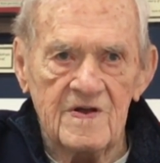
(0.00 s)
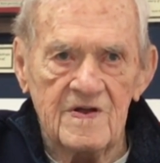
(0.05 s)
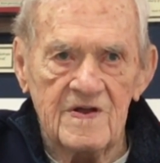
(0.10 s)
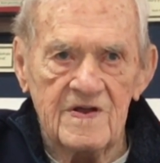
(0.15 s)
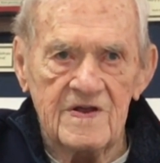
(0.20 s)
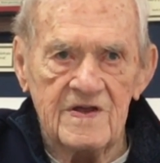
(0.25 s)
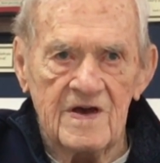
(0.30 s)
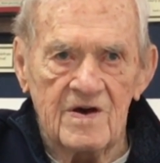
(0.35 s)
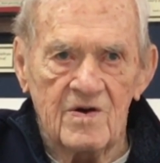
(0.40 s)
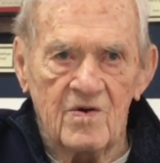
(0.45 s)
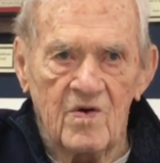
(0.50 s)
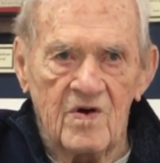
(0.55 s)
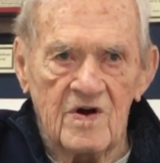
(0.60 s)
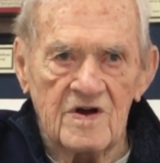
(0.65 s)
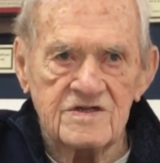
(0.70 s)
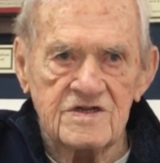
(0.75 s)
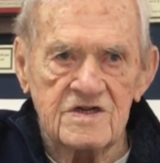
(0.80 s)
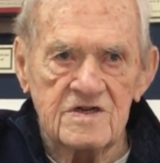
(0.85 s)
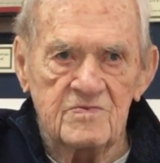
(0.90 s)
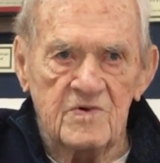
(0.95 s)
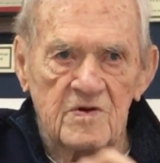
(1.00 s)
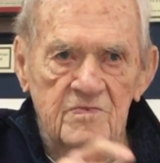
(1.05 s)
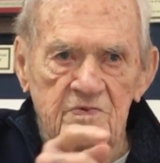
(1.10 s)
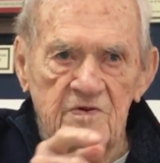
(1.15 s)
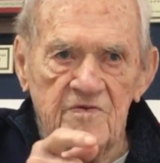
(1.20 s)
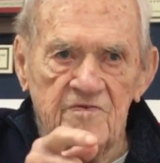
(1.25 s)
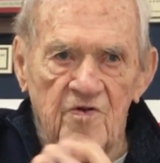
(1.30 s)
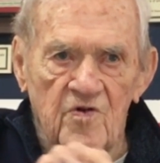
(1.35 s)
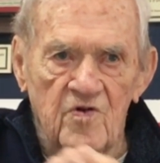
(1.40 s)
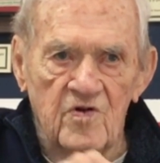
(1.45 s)
Washington. But
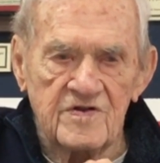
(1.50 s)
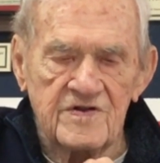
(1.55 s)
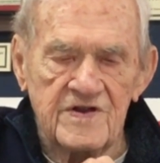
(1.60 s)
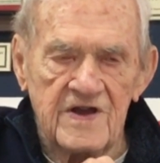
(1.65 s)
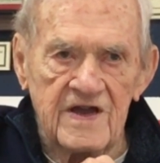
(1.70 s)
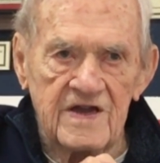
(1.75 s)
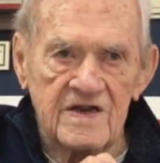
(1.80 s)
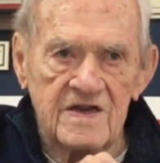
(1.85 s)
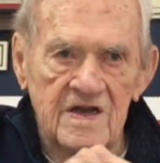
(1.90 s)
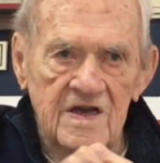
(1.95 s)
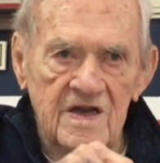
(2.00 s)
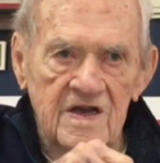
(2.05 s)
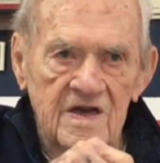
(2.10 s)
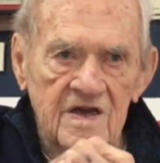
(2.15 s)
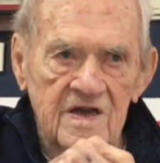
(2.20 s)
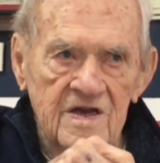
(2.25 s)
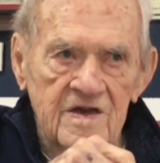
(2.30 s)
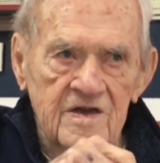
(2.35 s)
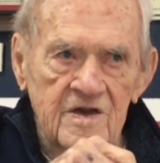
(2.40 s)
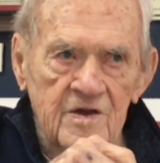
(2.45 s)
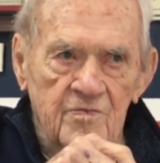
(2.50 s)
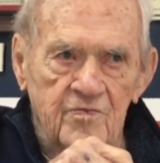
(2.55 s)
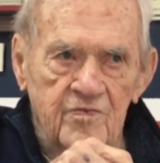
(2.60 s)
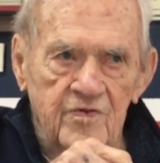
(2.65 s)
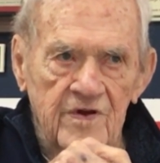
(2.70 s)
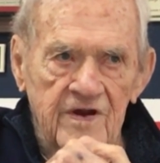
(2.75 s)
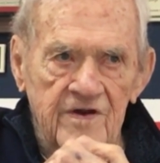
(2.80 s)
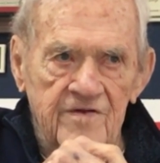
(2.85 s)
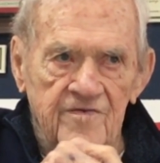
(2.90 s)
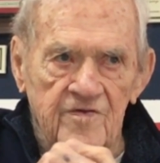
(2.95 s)
before that, he
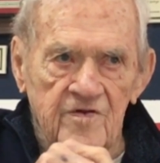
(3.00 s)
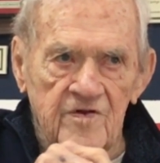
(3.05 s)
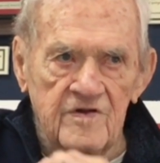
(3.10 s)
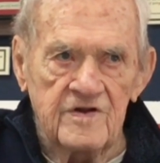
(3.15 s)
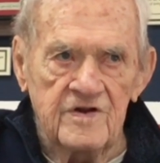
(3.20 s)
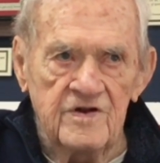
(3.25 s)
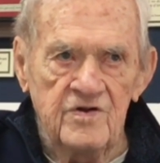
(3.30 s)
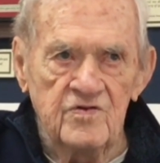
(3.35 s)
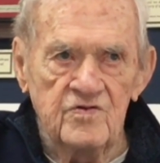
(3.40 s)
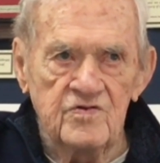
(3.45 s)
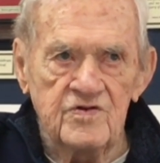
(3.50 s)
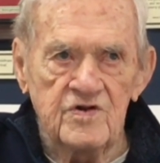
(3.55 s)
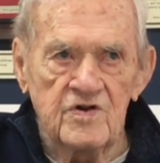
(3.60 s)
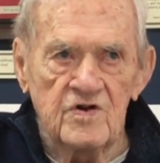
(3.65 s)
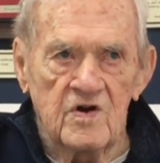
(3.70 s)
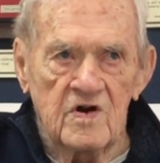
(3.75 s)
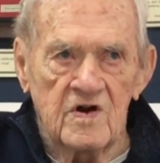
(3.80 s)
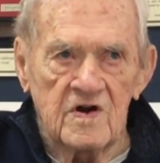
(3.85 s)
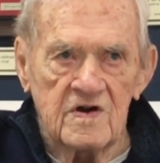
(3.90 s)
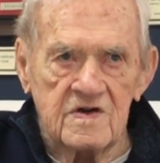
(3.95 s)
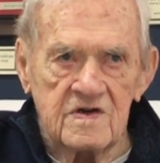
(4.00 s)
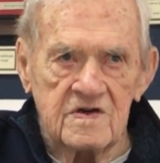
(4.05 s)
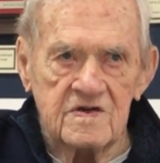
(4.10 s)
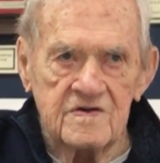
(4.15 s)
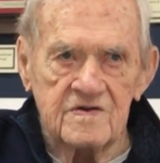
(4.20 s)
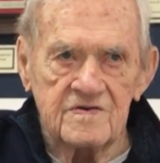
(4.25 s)
played for the New York.